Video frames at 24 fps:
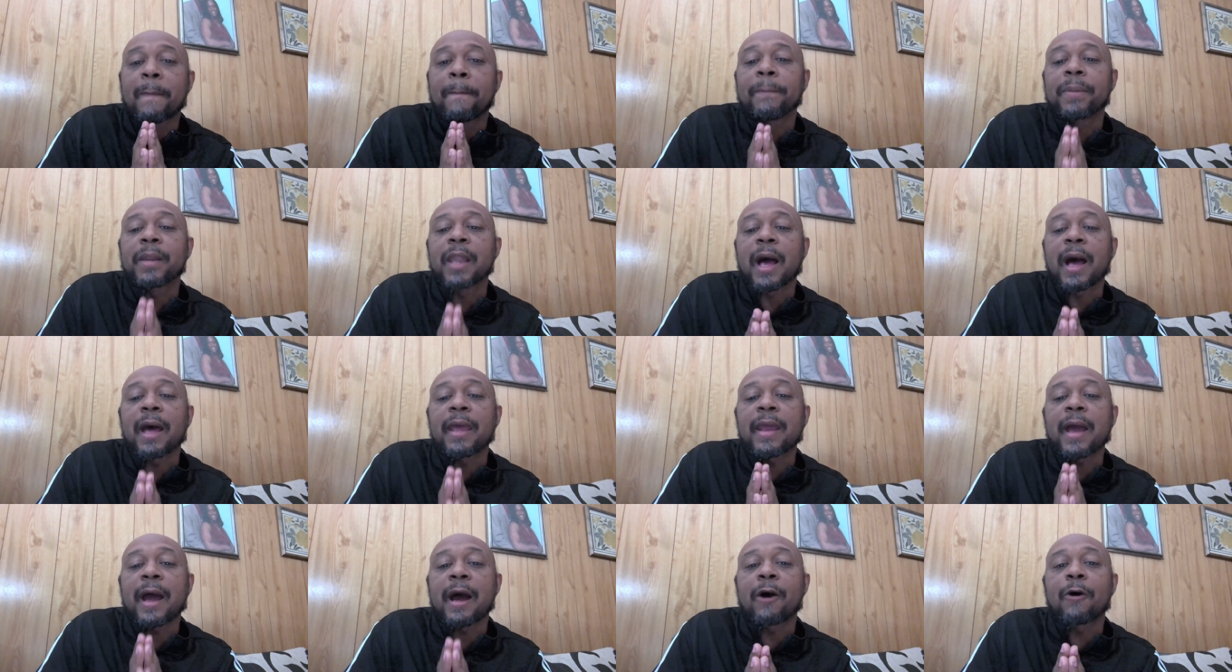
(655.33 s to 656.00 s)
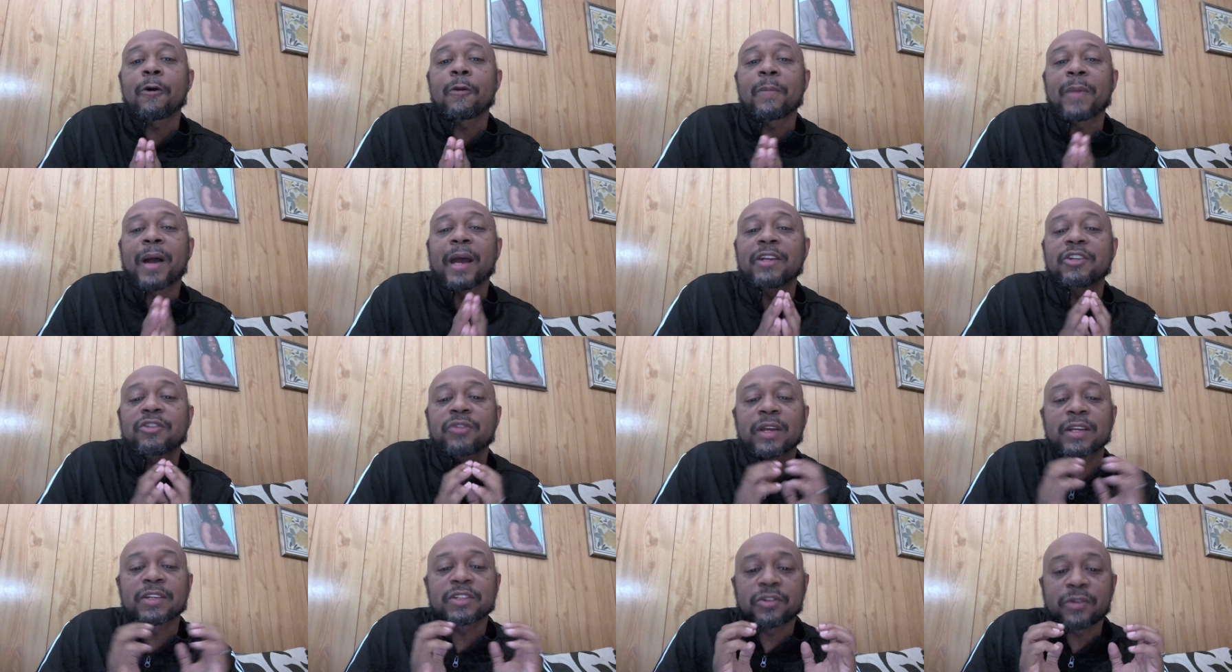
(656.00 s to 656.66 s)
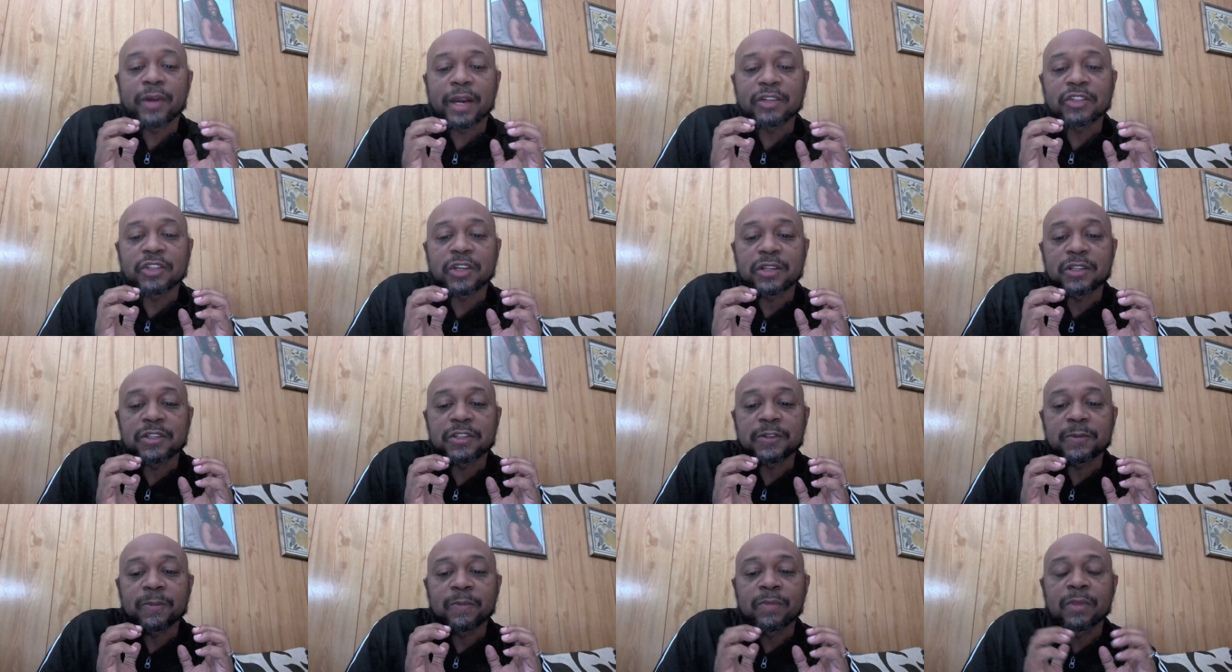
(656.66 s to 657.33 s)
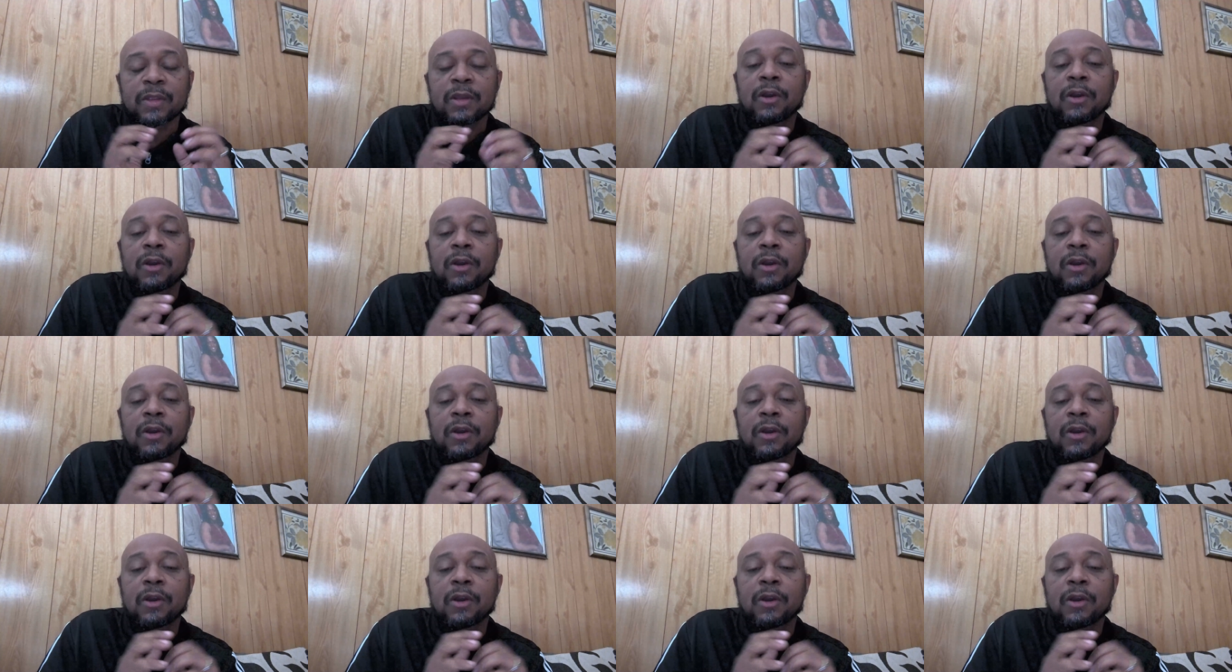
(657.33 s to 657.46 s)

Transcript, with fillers: blot out my transgressions.